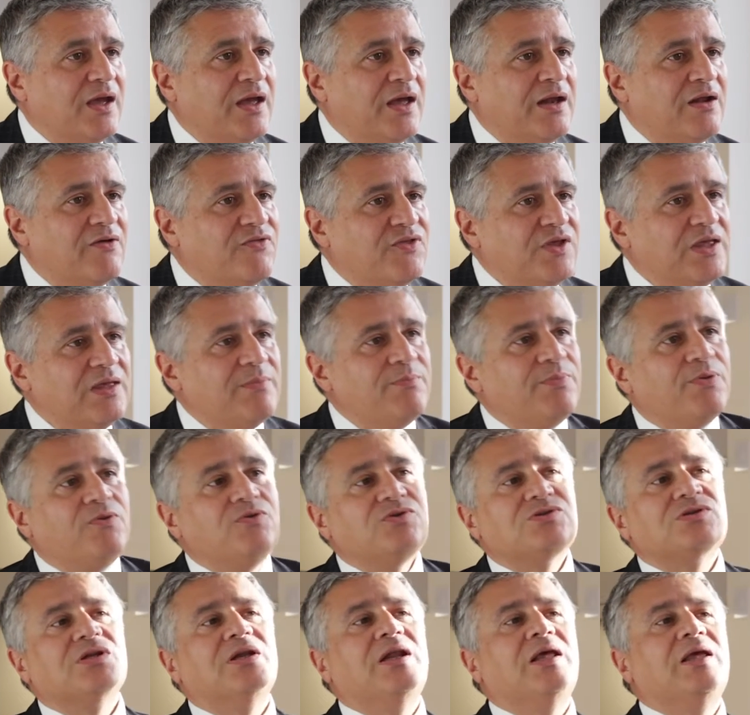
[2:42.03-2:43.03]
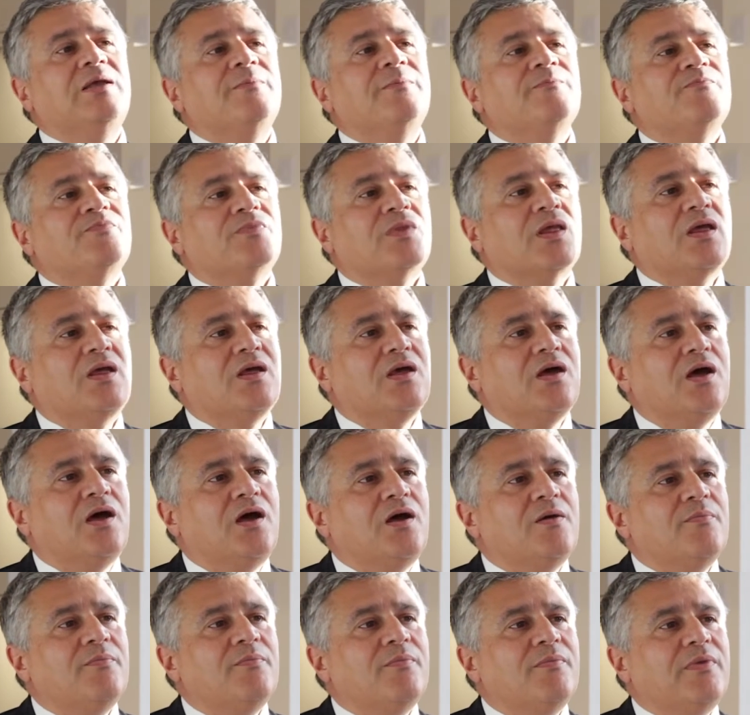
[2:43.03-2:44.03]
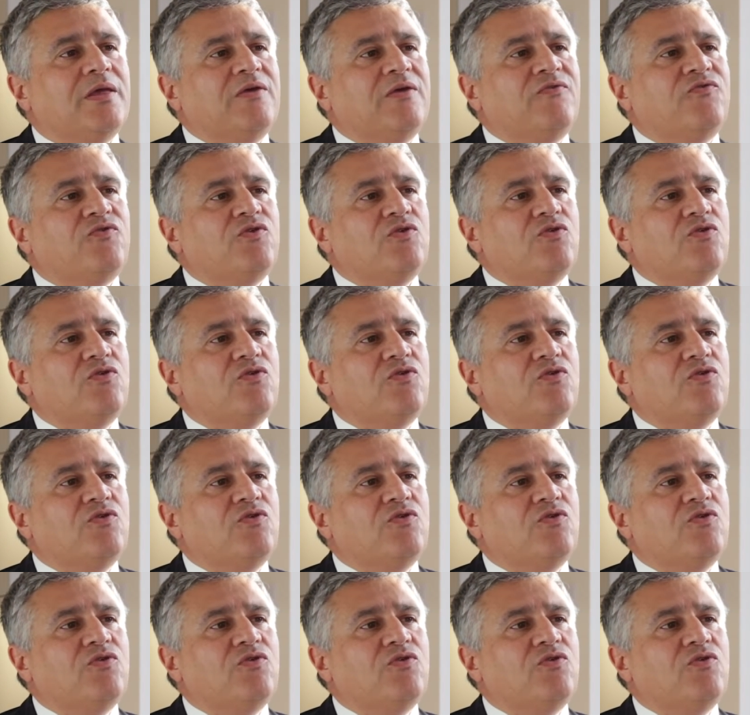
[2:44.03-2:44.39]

And I think importantly, if